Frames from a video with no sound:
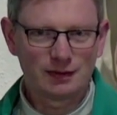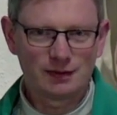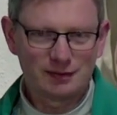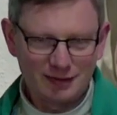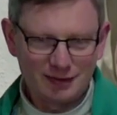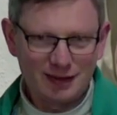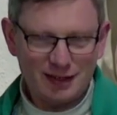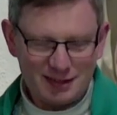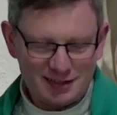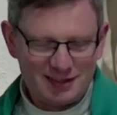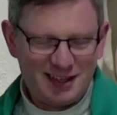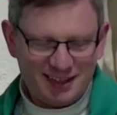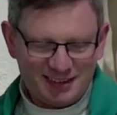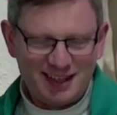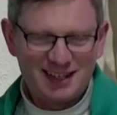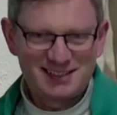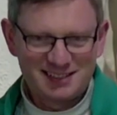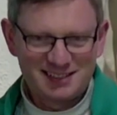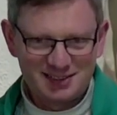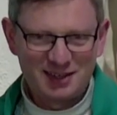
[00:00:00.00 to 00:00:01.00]
That,
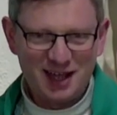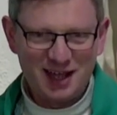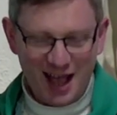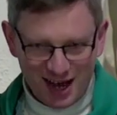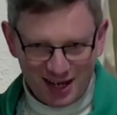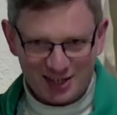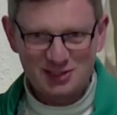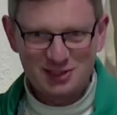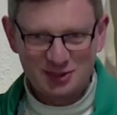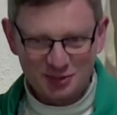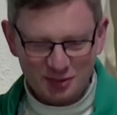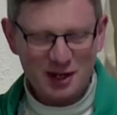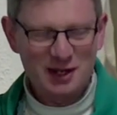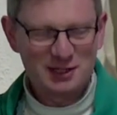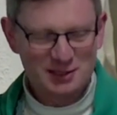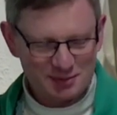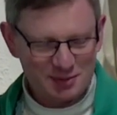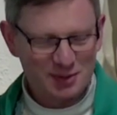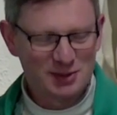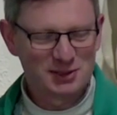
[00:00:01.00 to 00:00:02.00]
that's actually the way it's
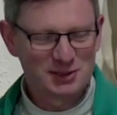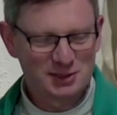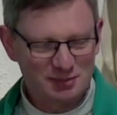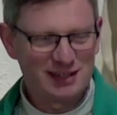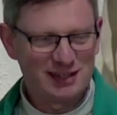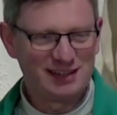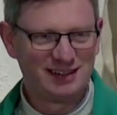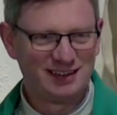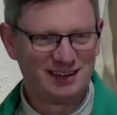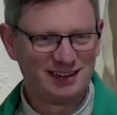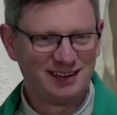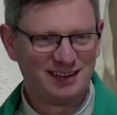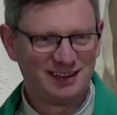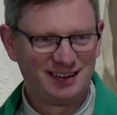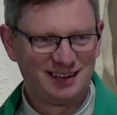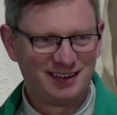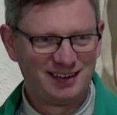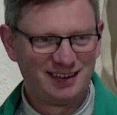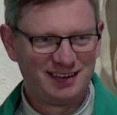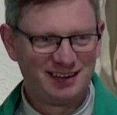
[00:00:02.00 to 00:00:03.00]
supposed to be.
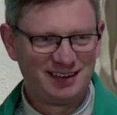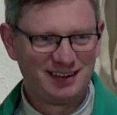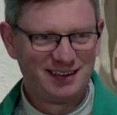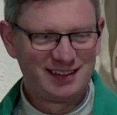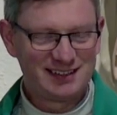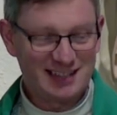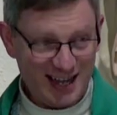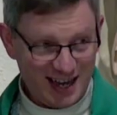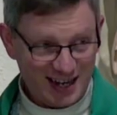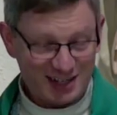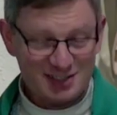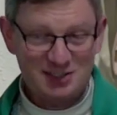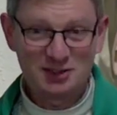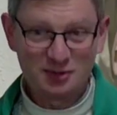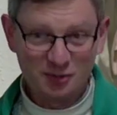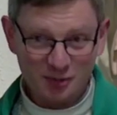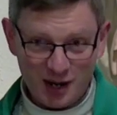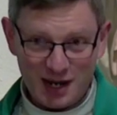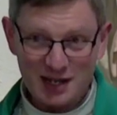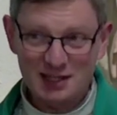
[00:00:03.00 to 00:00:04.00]
It's actually the
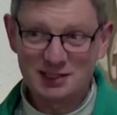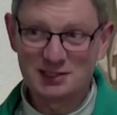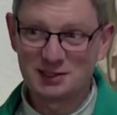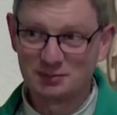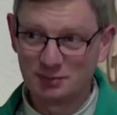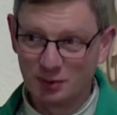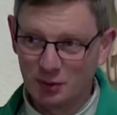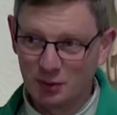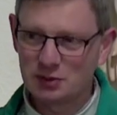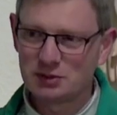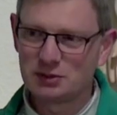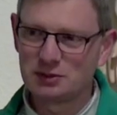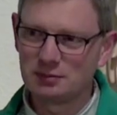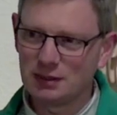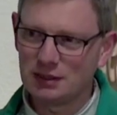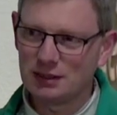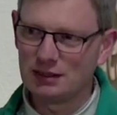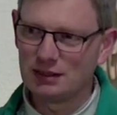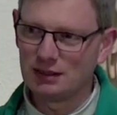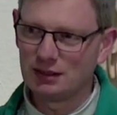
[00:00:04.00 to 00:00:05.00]
way it's supposed to
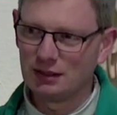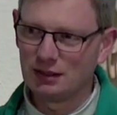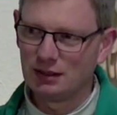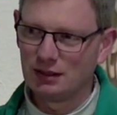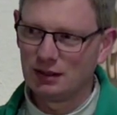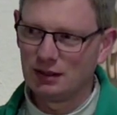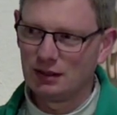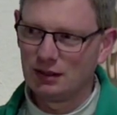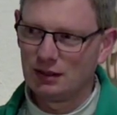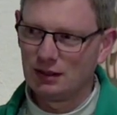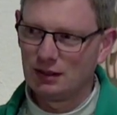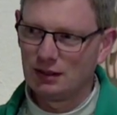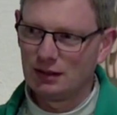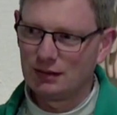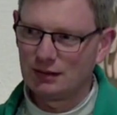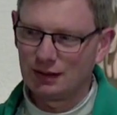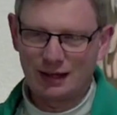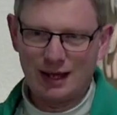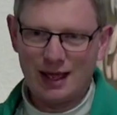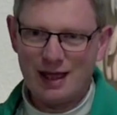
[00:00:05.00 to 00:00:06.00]
be.
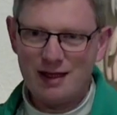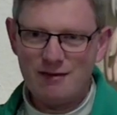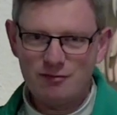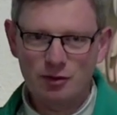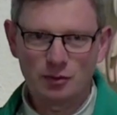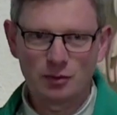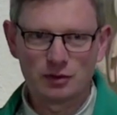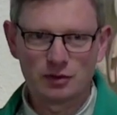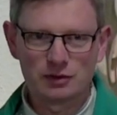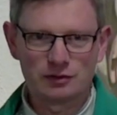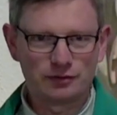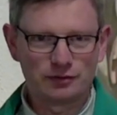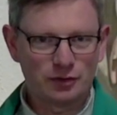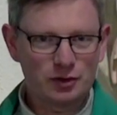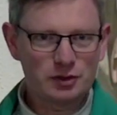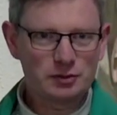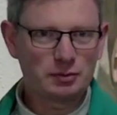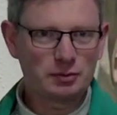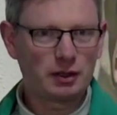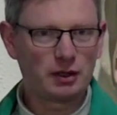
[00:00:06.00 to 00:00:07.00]
That everyone's
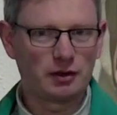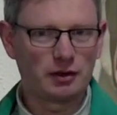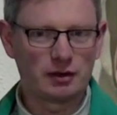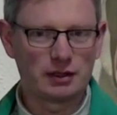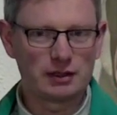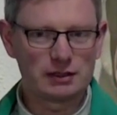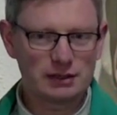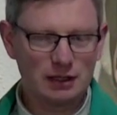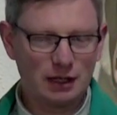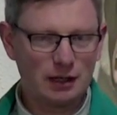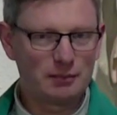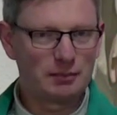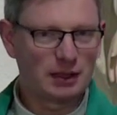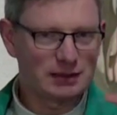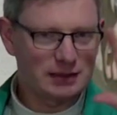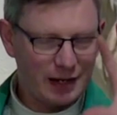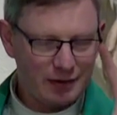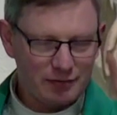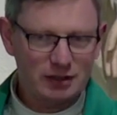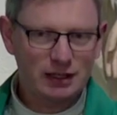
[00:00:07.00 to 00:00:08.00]
first priority is God, because
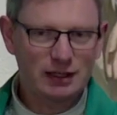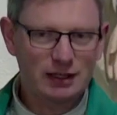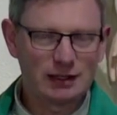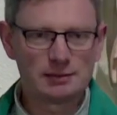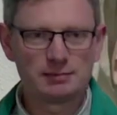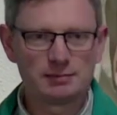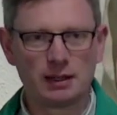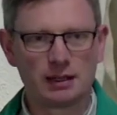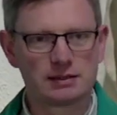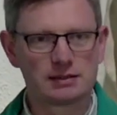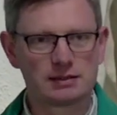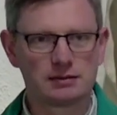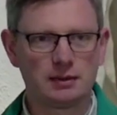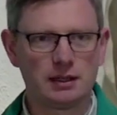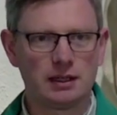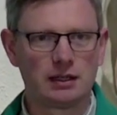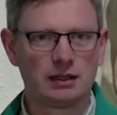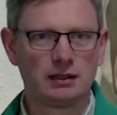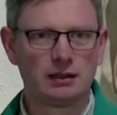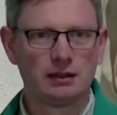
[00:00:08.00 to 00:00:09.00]
everything else passes
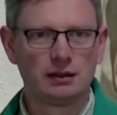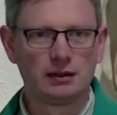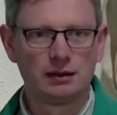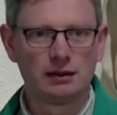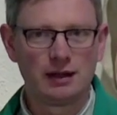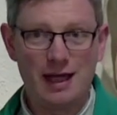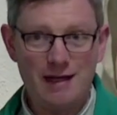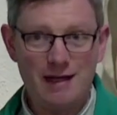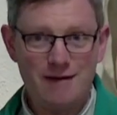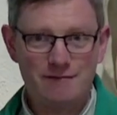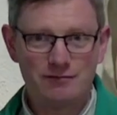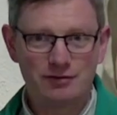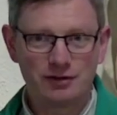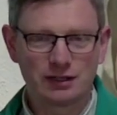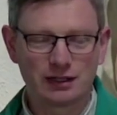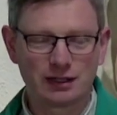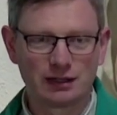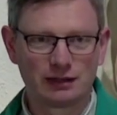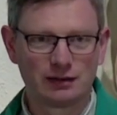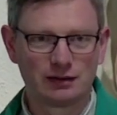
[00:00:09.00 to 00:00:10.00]
away. Everything.